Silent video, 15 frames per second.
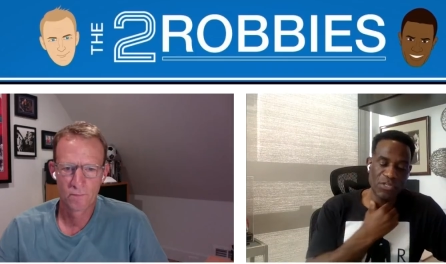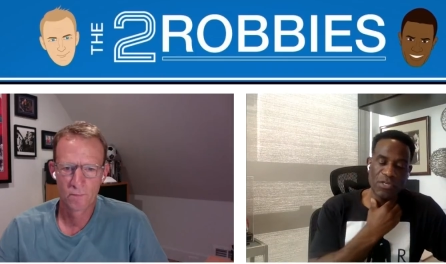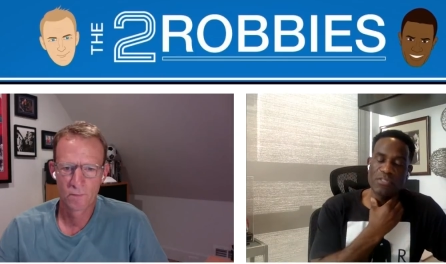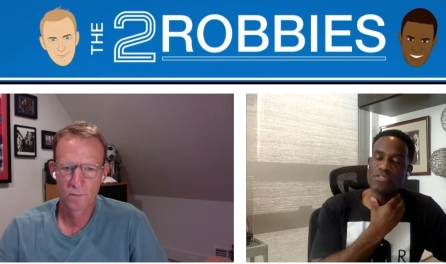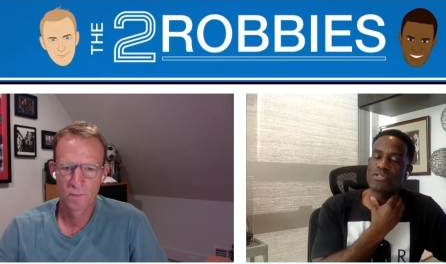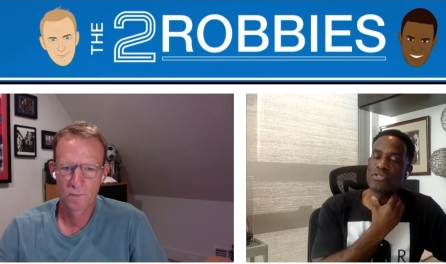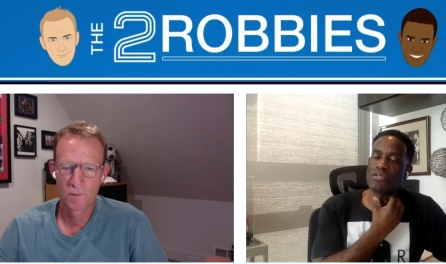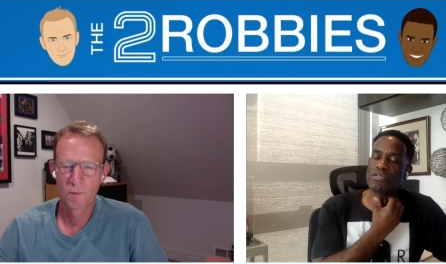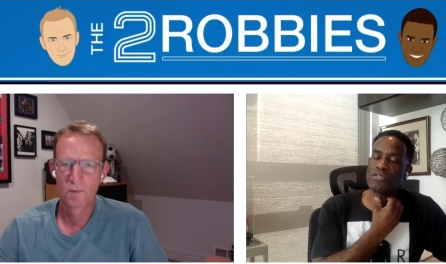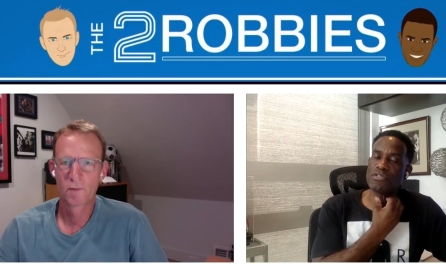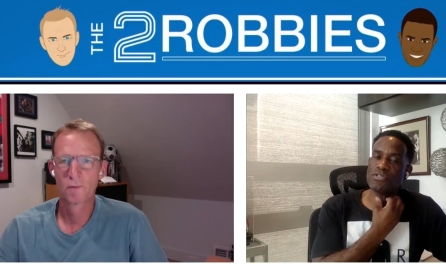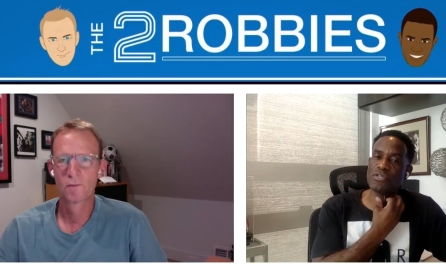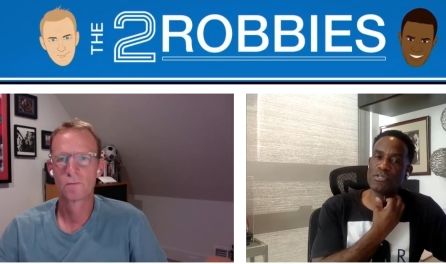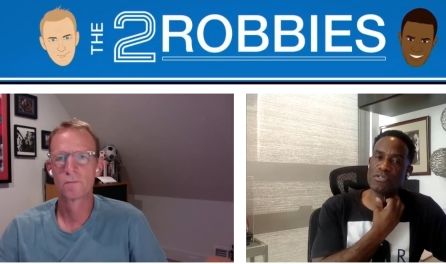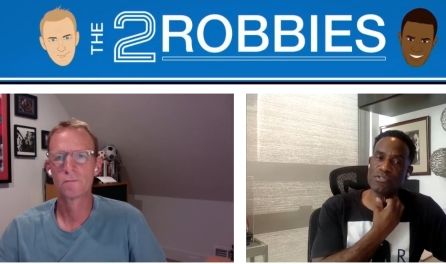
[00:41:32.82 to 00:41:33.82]
Speaker 1: going to,
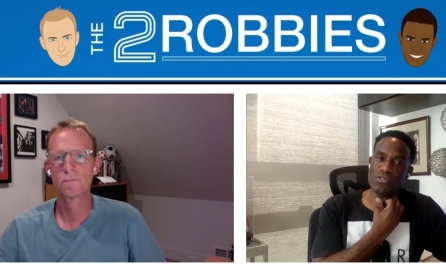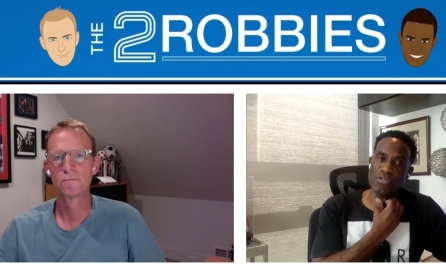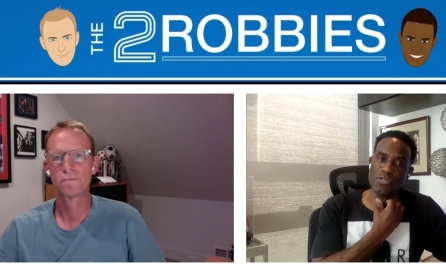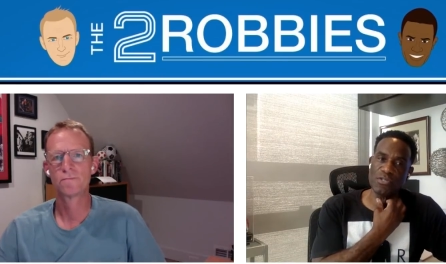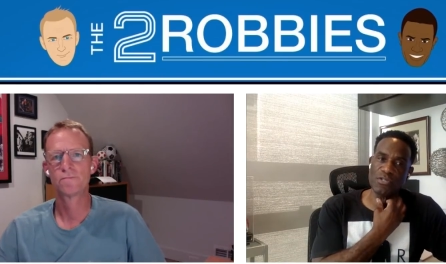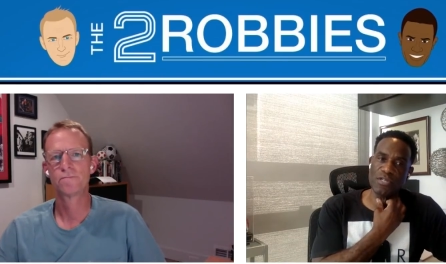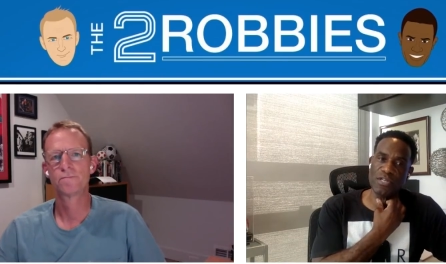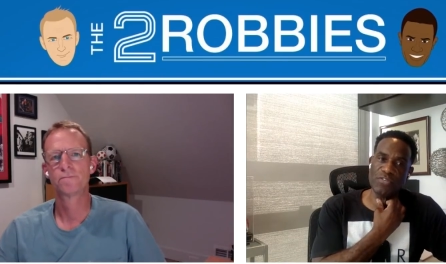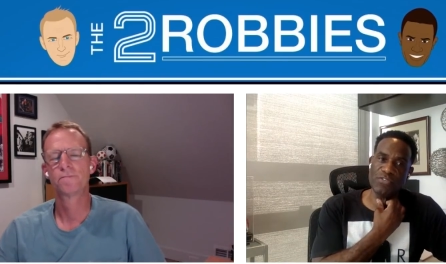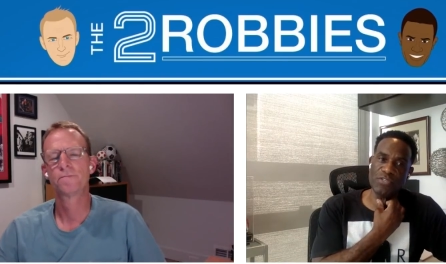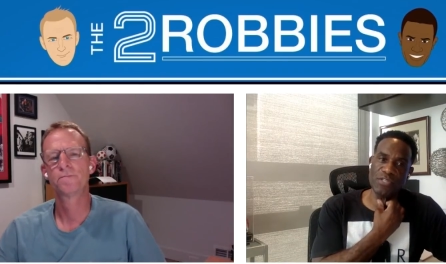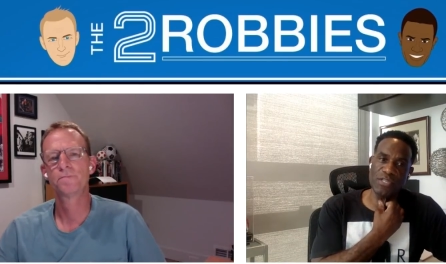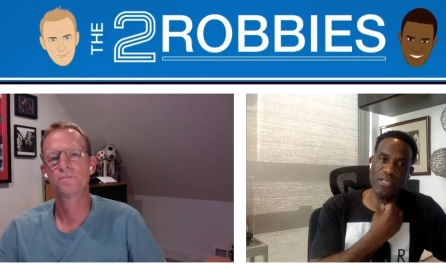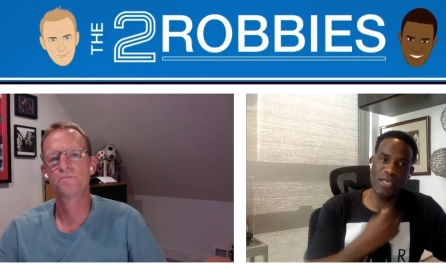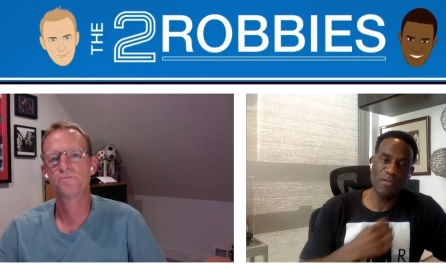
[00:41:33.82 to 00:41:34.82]
to, to Leicester
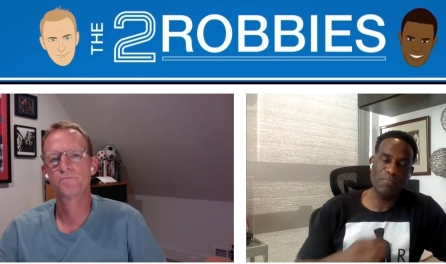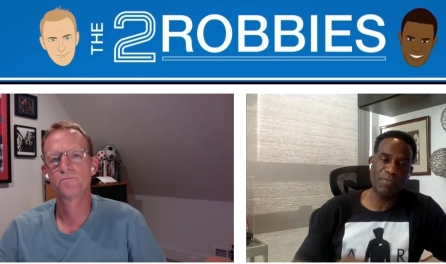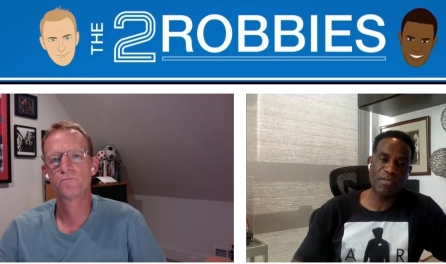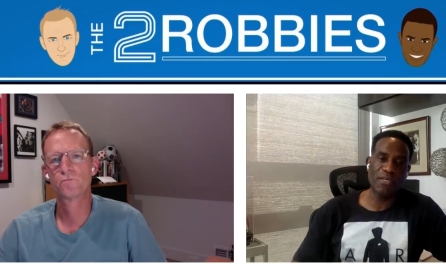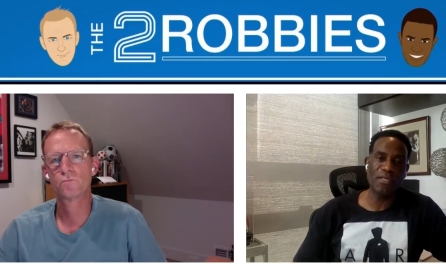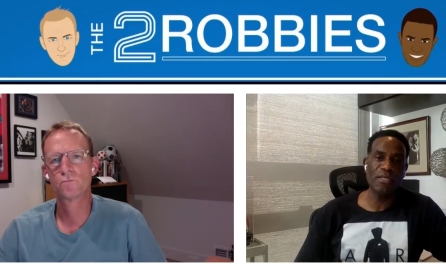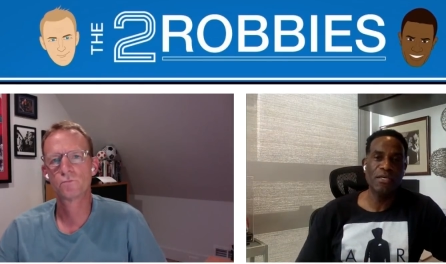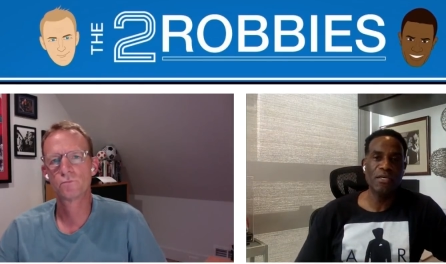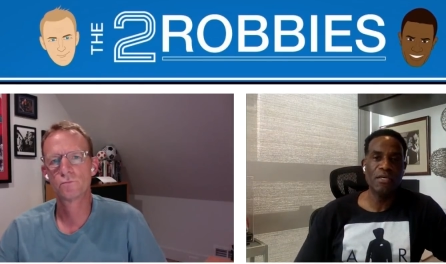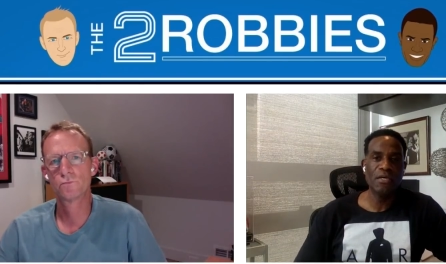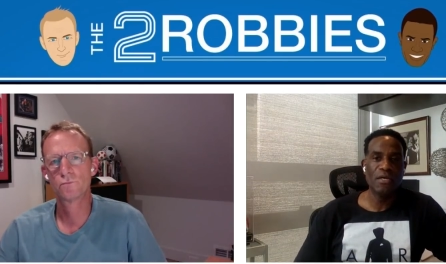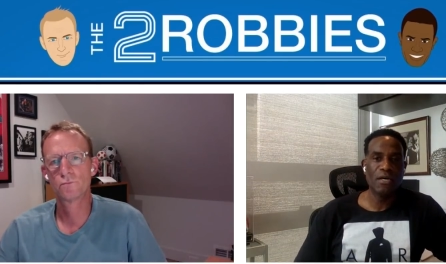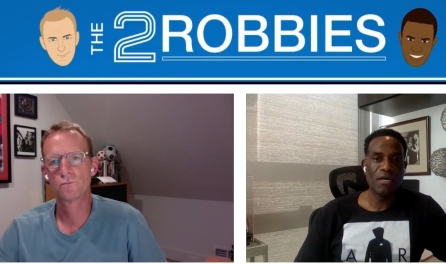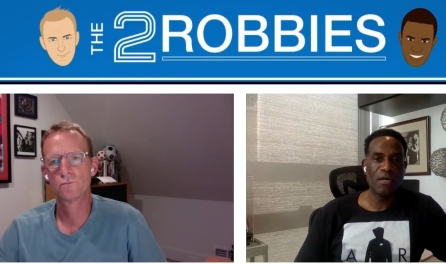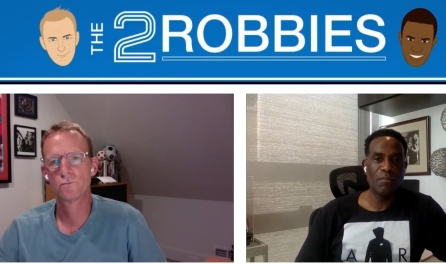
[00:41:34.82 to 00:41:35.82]
at the KP
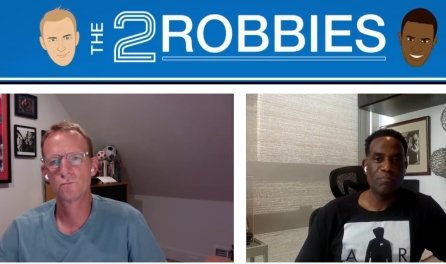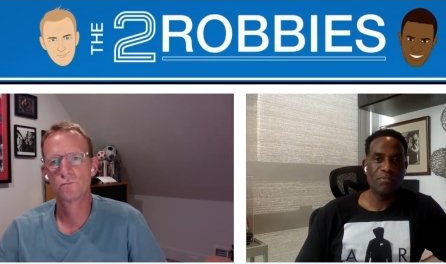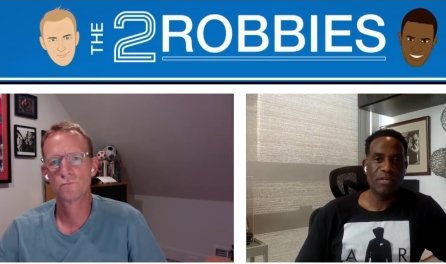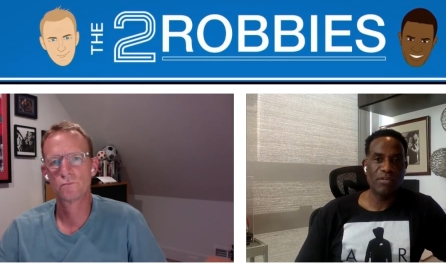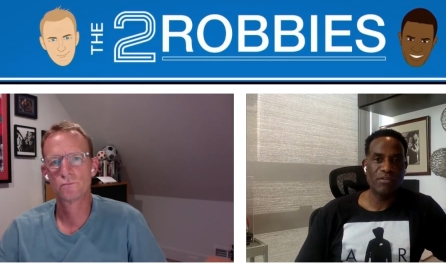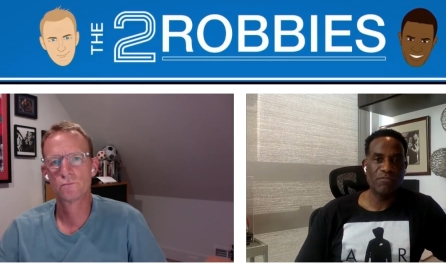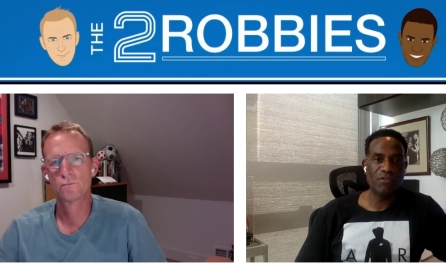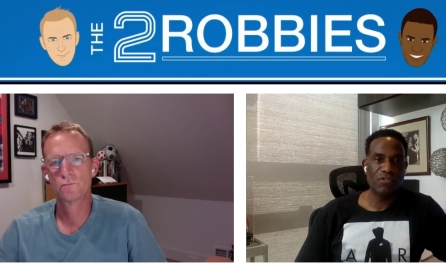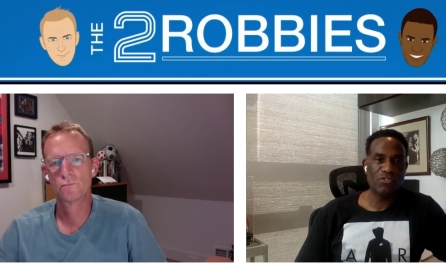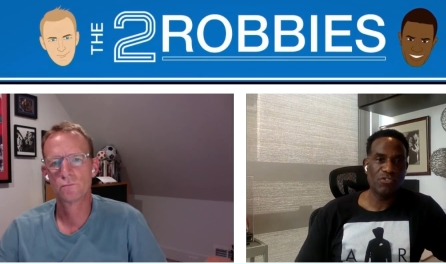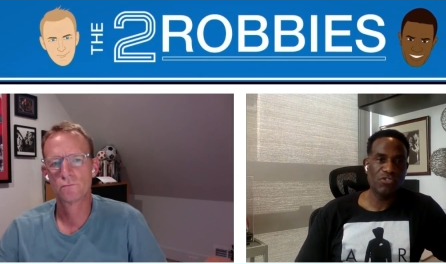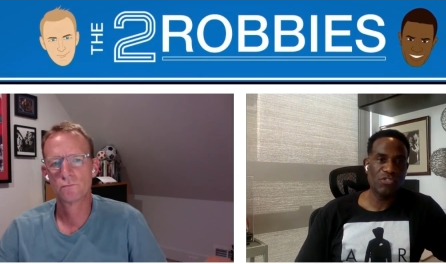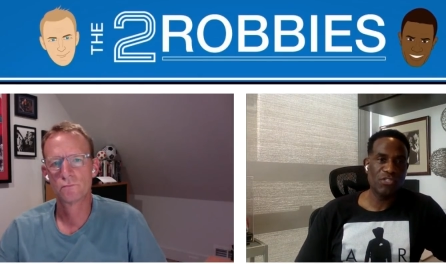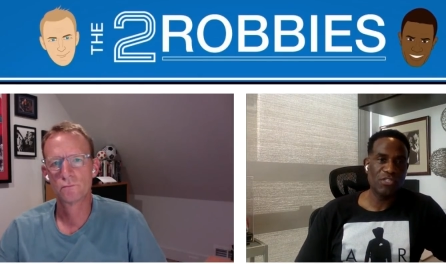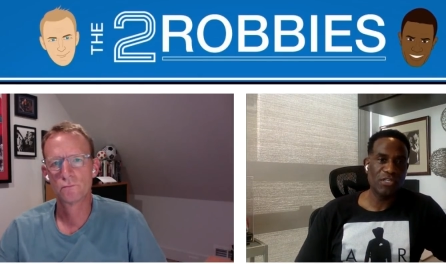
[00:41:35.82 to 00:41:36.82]
um, Brendan
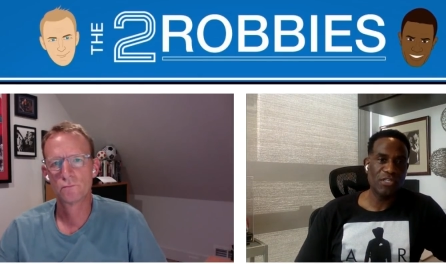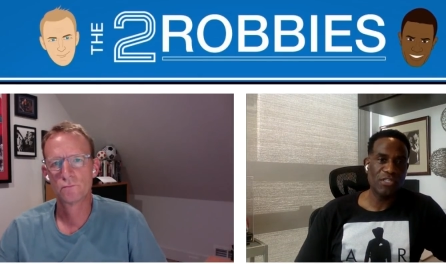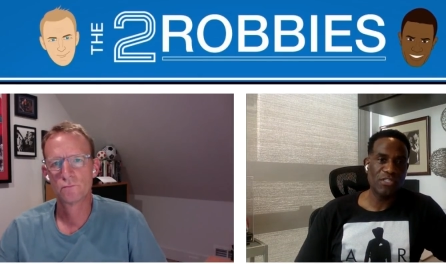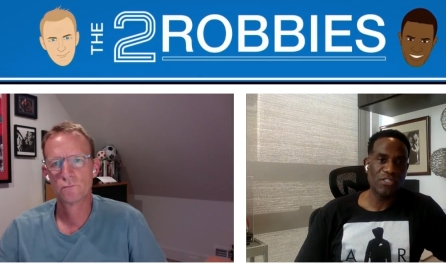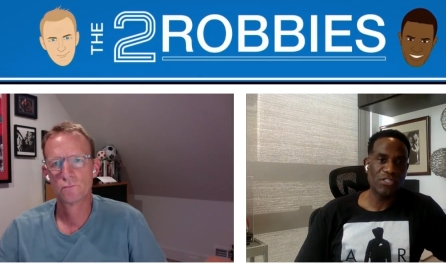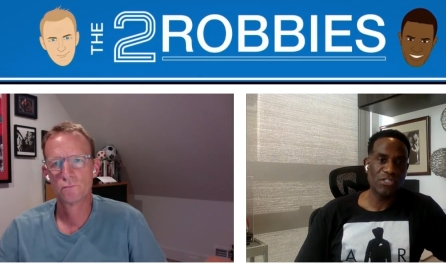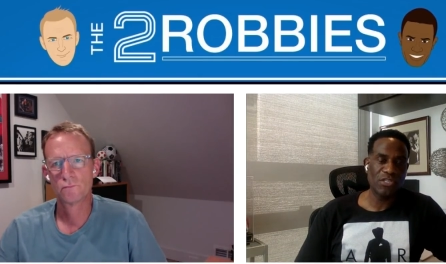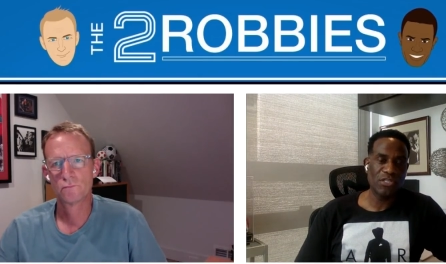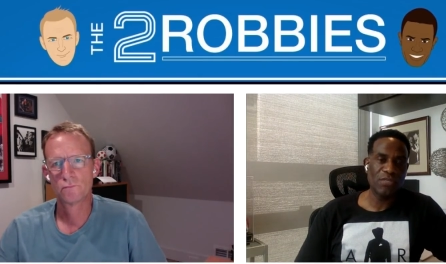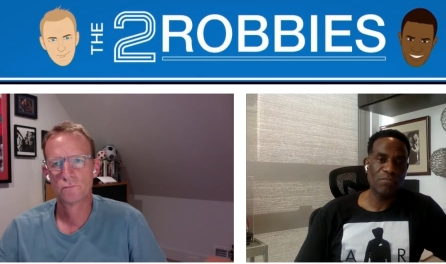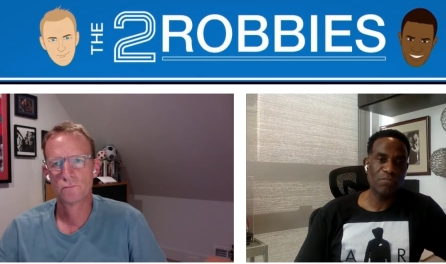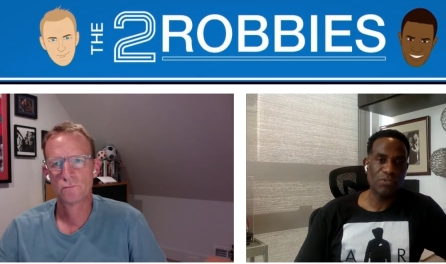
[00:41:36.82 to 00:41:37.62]
Rodgers and, and, his team.